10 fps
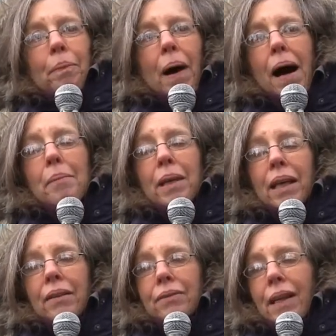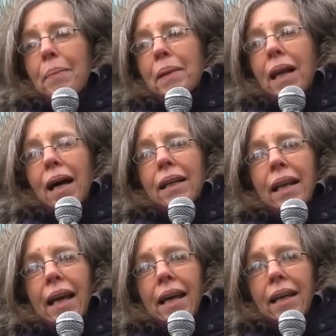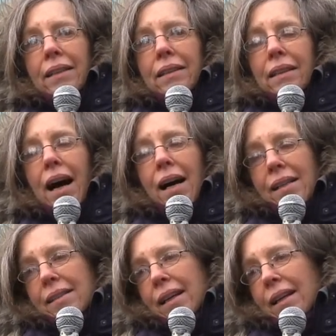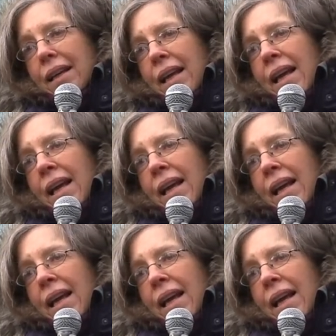bombing of Lebanon and Gaza.